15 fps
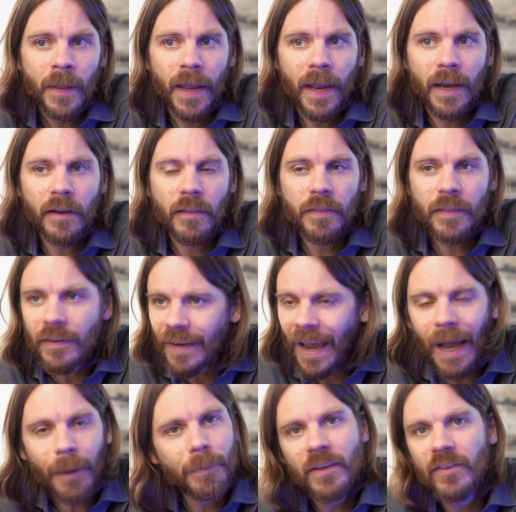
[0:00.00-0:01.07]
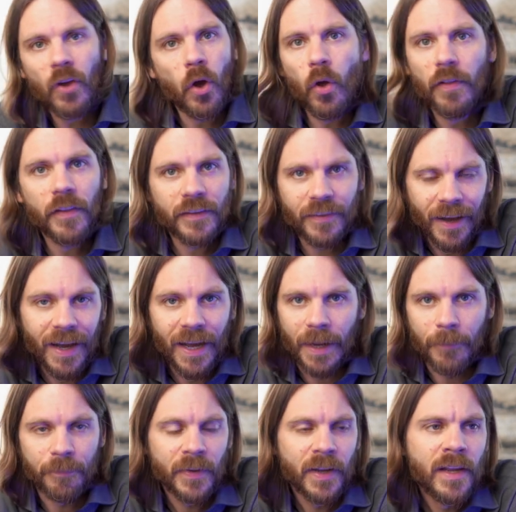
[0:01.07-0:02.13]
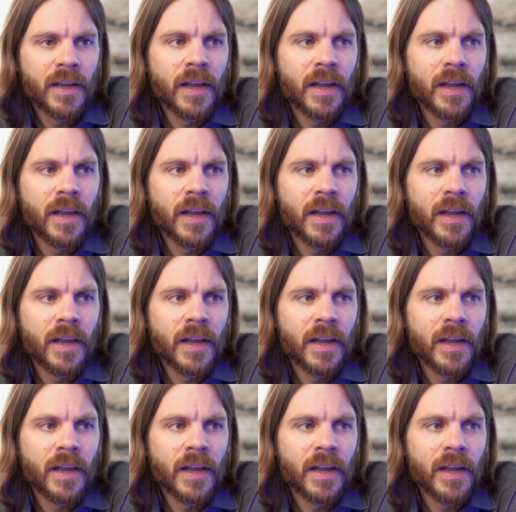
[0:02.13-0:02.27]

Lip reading: And this happens all the time.